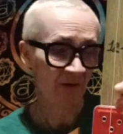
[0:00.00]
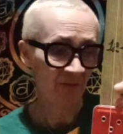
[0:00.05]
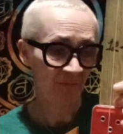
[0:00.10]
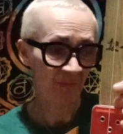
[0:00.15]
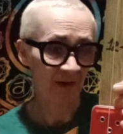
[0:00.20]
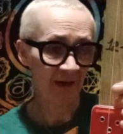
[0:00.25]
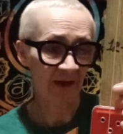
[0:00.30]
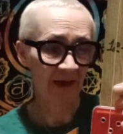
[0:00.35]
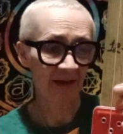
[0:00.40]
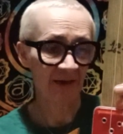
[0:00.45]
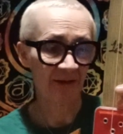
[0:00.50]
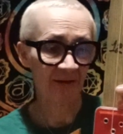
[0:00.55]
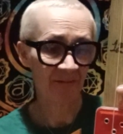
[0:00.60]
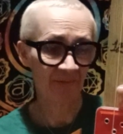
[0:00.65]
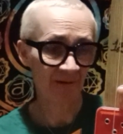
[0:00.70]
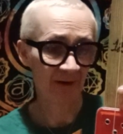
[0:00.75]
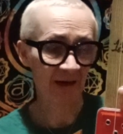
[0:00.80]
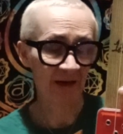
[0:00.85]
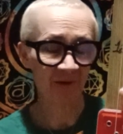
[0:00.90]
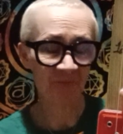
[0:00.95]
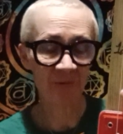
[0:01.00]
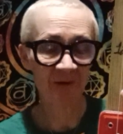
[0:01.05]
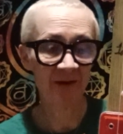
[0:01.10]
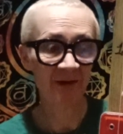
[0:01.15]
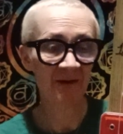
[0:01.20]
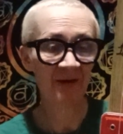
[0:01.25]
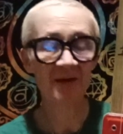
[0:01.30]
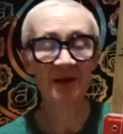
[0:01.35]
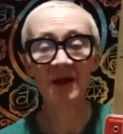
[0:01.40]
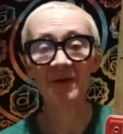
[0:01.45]
But as we
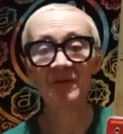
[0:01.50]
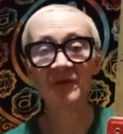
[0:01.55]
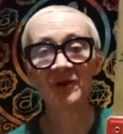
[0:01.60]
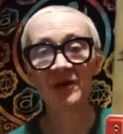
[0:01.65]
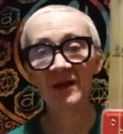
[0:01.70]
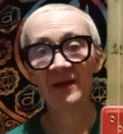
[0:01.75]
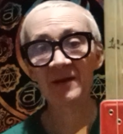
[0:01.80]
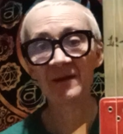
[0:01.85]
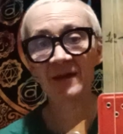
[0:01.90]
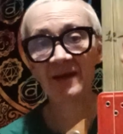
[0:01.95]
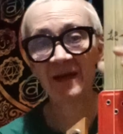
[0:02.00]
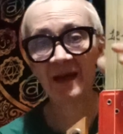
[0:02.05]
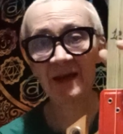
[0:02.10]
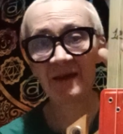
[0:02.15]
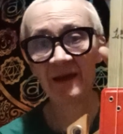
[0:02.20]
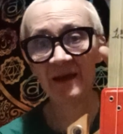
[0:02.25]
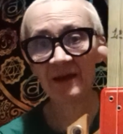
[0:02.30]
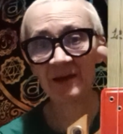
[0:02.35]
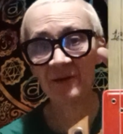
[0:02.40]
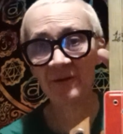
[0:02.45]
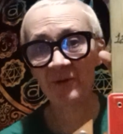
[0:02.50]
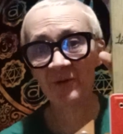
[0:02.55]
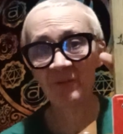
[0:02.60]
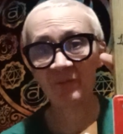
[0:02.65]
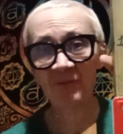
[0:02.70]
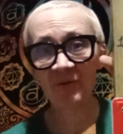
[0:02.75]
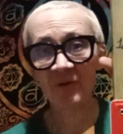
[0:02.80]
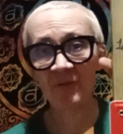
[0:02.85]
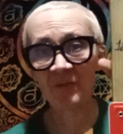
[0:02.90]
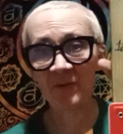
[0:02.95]
discovered yesterday, that's not a
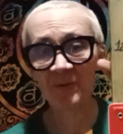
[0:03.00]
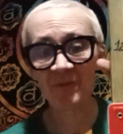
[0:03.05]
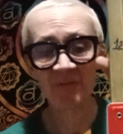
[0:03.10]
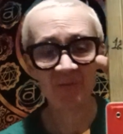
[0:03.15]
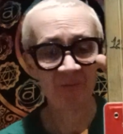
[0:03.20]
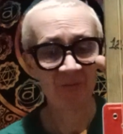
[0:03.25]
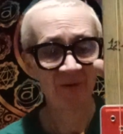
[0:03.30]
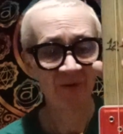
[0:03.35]
problem,